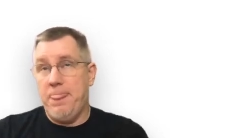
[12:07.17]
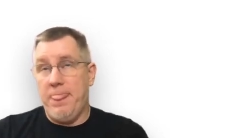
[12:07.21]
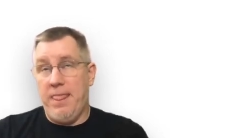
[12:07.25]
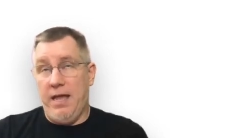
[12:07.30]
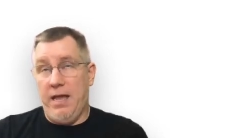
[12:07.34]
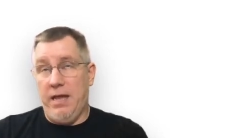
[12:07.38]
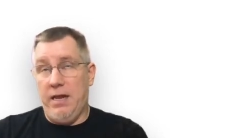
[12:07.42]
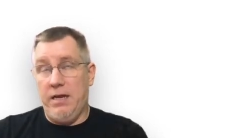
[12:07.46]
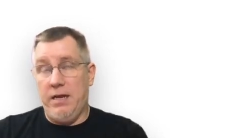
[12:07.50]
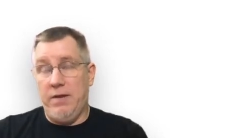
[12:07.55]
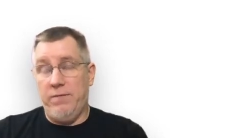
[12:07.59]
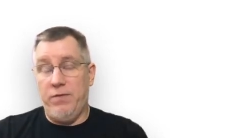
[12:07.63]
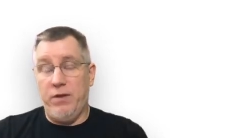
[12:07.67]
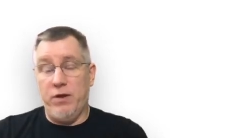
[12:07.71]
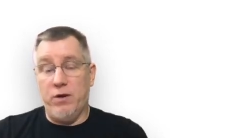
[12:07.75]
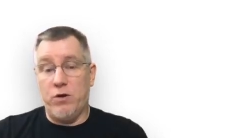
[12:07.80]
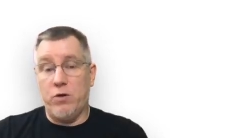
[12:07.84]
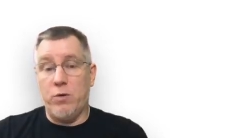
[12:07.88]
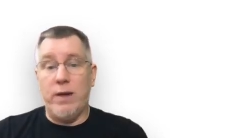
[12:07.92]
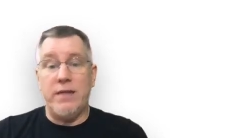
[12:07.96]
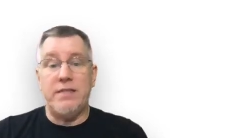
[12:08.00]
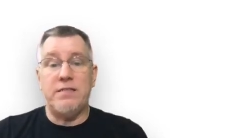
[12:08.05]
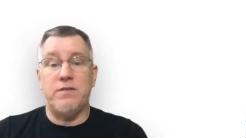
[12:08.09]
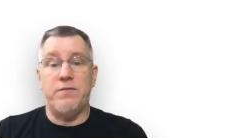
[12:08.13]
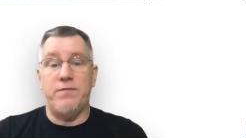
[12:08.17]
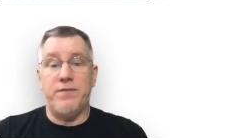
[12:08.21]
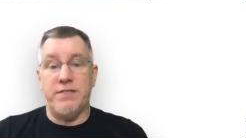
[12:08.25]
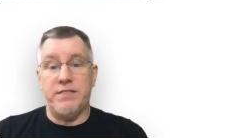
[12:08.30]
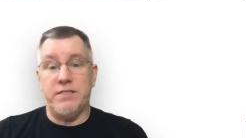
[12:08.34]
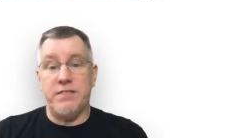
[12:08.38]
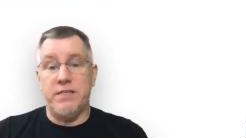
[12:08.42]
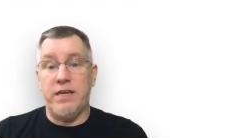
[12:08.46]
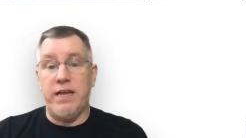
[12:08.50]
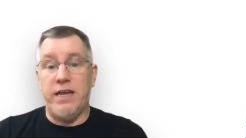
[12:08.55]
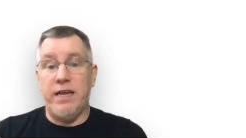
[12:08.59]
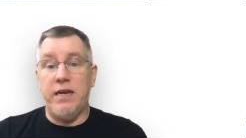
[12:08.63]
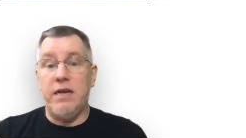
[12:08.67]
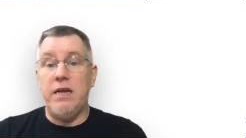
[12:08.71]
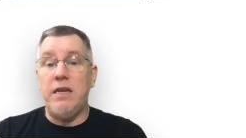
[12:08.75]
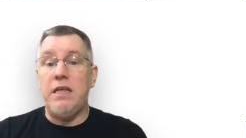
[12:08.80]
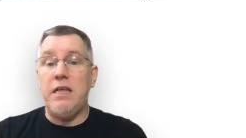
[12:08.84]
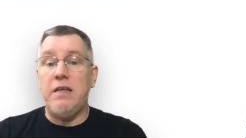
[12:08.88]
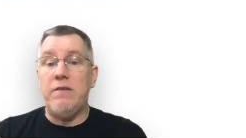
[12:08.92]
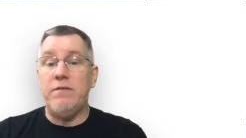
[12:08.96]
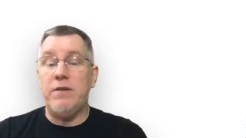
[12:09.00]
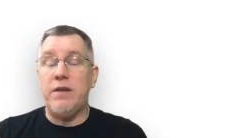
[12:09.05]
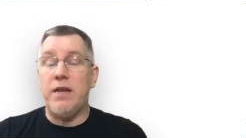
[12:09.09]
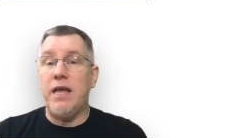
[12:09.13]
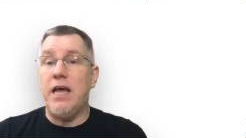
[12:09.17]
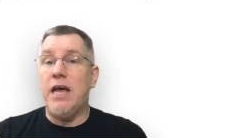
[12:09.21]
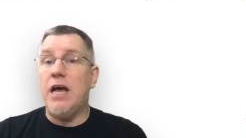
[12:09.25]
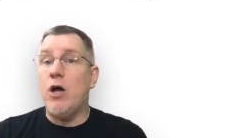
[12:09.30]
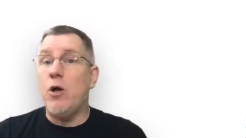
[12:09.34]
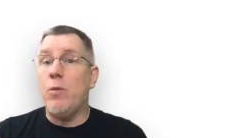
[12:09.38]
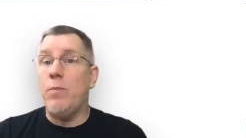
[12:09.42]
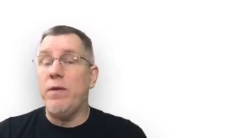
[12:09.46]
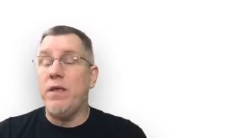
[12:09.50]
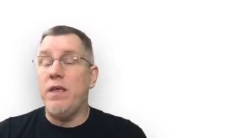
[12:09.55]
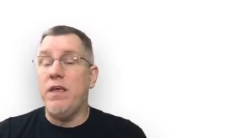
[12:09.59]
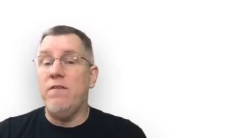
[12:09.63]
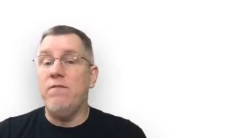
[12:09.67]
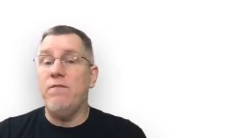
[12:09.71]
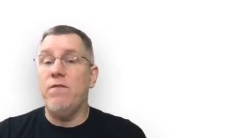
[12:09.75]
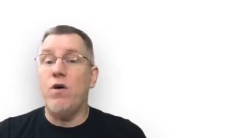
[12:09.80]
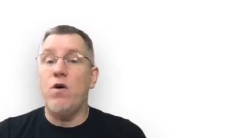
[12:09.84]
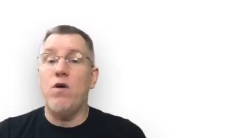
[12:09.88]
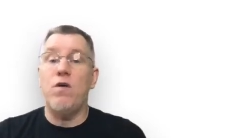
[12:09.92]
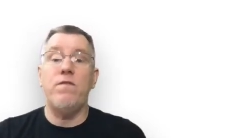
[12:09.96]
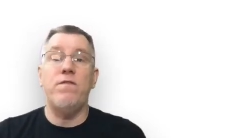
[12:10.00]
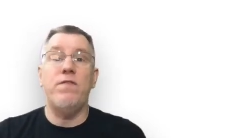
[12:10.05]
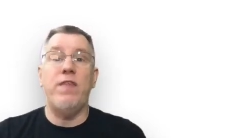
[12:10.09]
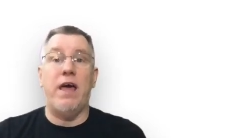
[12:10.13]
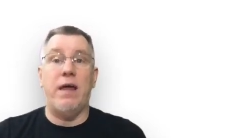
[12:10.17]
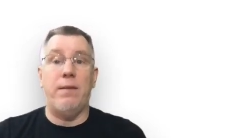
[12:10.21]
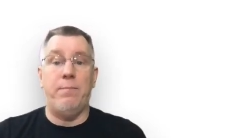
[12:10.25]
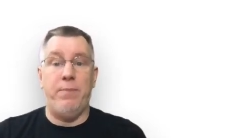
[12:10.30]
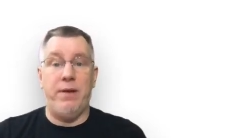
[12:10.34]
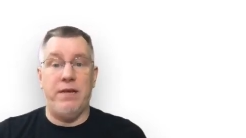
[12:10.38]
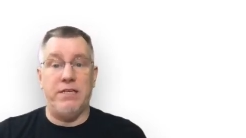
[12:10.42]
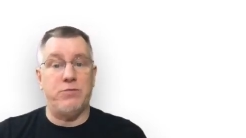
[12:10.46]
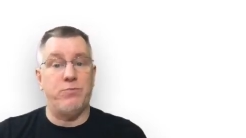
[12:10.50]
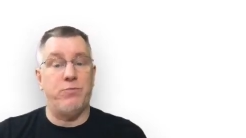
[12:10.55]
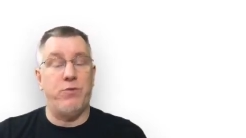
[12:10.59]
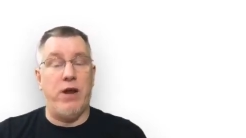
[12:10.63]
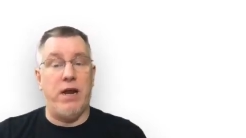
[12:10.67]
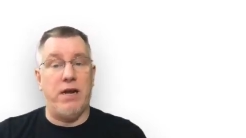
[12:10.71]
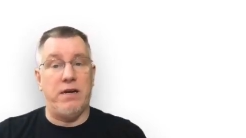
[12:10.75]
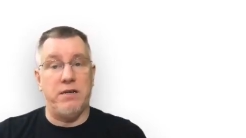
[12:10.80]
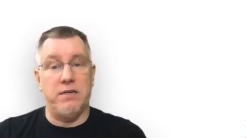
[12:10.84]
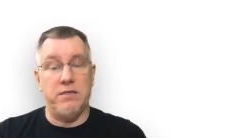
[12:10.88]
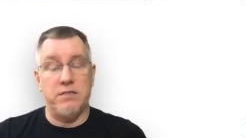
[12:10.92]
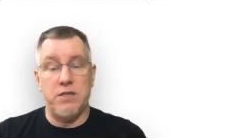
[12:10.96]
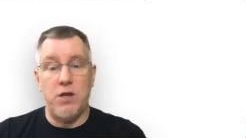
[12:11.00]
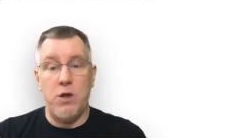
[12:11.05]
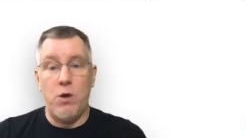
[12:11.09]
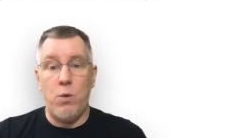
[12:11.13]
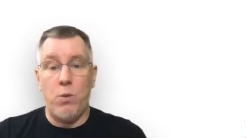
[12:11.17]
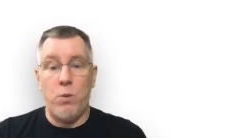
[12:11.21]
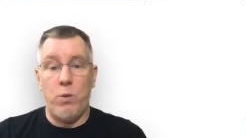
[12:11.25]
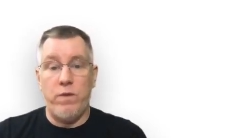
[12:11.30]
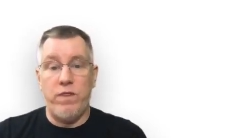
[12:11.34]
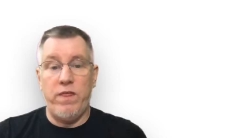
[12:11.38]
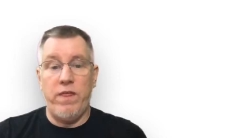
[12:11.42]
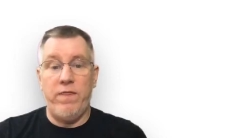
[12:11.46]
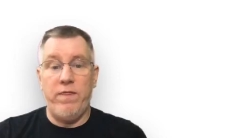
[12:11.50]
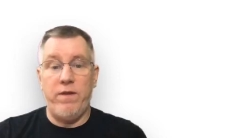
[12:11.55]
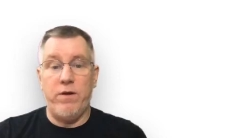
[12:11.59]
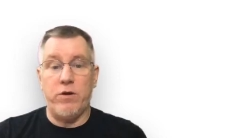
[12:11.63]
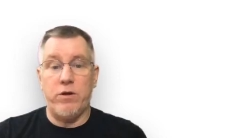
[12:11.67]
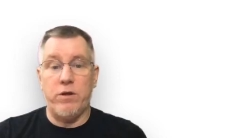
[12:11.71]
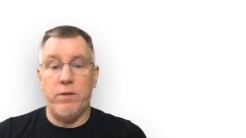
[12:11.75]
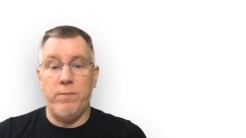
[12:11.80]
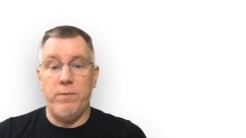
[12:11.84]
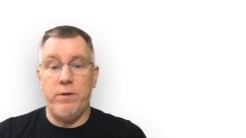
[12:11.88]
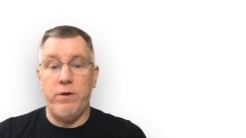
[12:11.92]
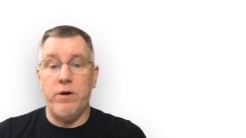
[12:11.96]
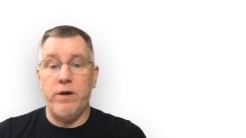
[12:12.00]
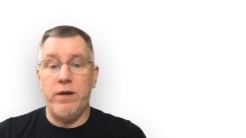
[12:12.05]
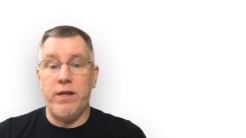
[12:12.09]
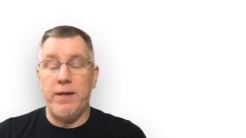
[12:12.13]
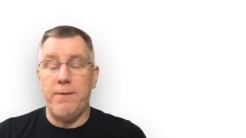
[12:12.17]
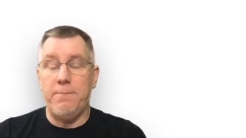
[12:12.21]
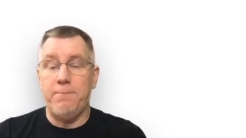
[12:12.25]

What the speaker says: And if they're quite sophisticated, even help evolve that best practice within their community.